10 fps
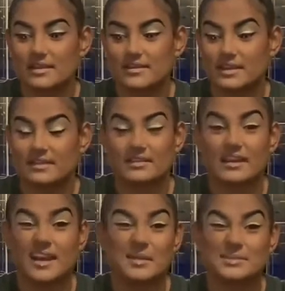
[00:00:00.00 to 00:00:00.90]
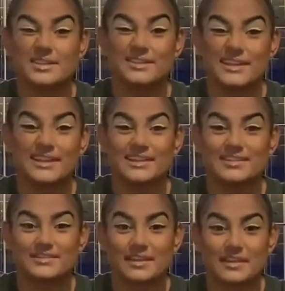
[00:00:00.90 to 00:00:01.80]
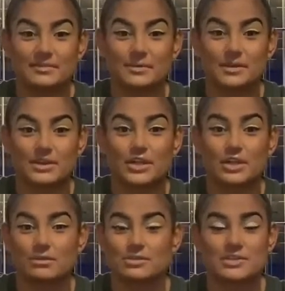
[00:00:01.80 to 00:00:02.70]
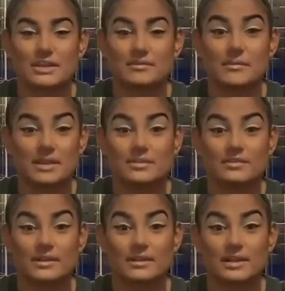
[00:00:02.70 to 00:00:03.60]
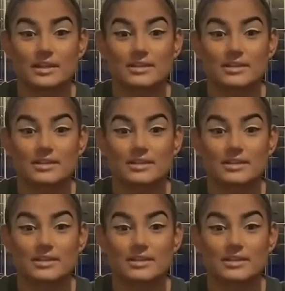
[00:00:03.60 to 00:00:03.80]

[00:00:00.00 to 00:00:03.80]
theatre absolutely is for everyone and no one should ever make you feel like